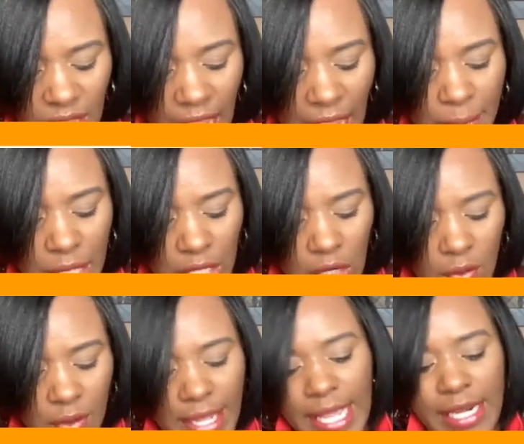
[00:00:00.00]
I'm going to
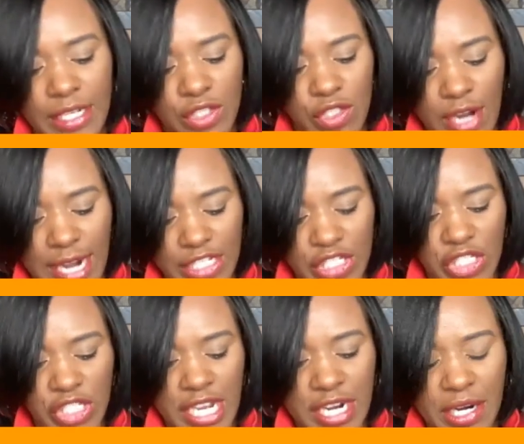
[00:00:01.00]
go ahead and try to
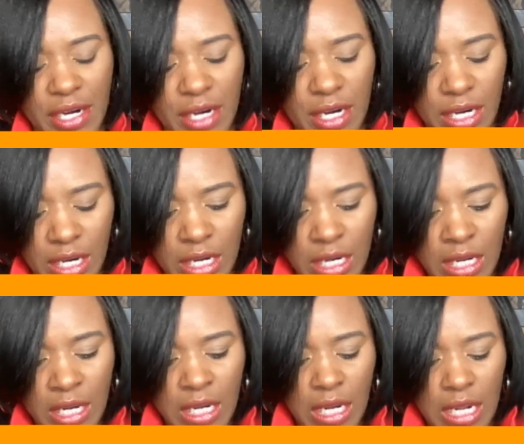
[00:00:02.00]
share
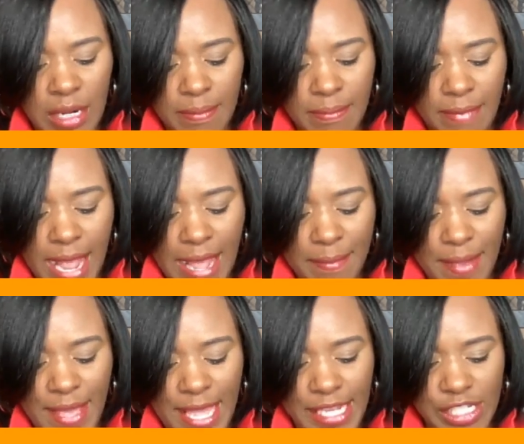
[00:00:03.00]
on my
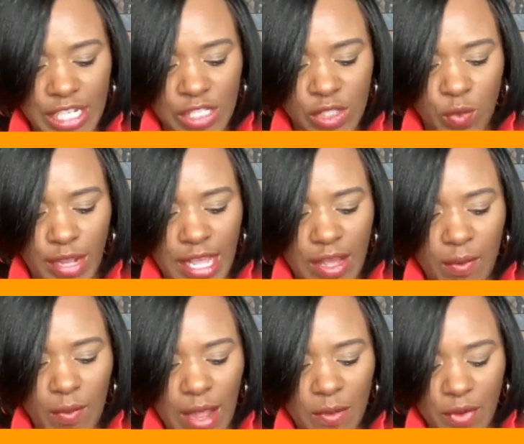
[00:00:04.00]
page as well
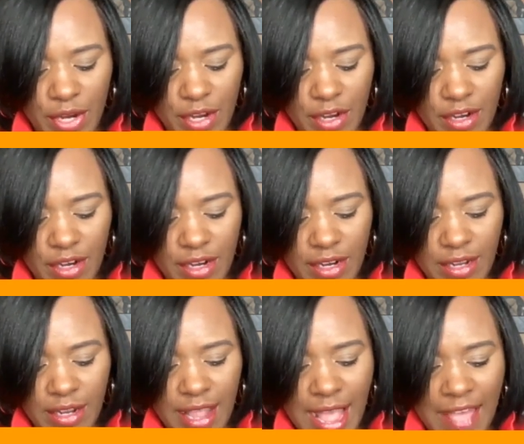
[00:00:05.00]
while we're
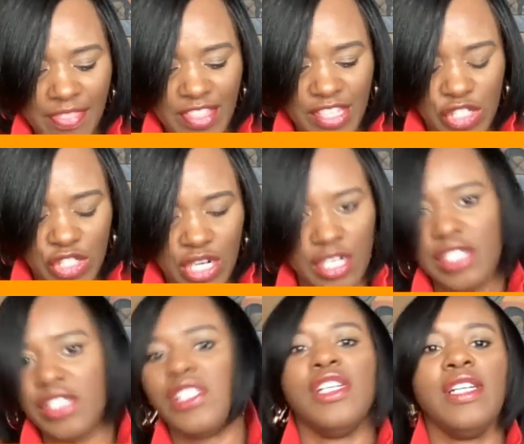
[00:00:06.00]
at this
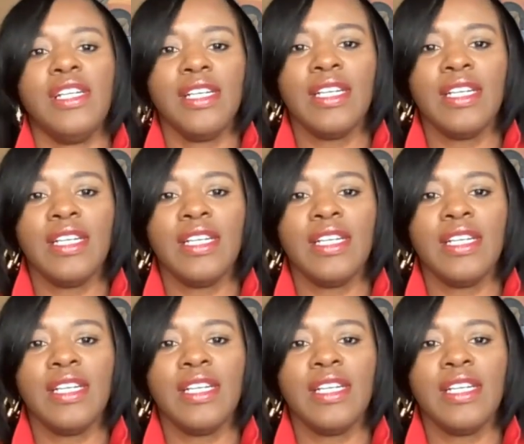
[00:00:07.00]
juncture?